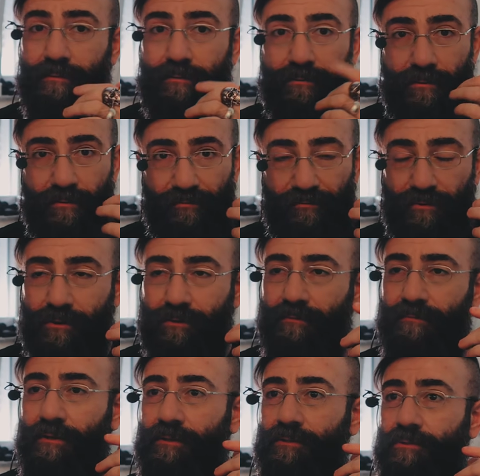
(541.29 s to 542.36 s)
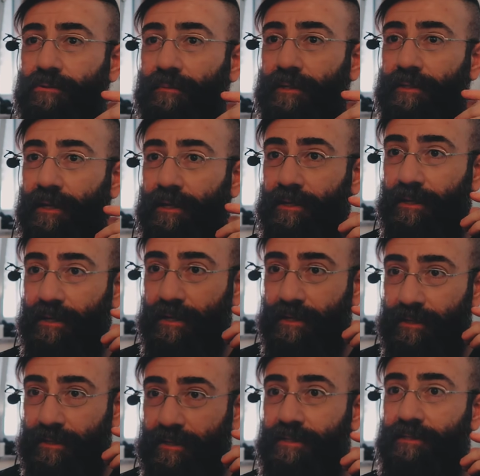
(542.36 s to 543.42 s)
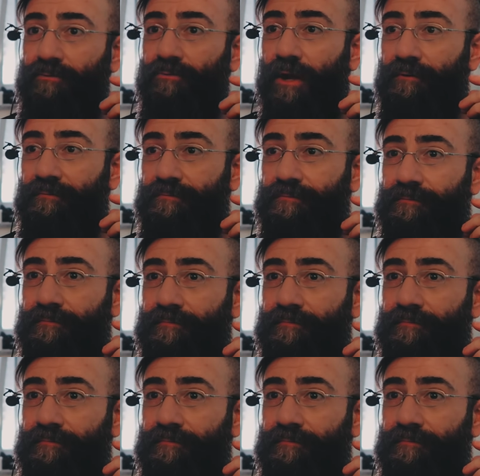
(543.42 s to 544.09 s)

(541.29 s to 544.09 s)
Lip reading: to the front of the instrument and click this rev.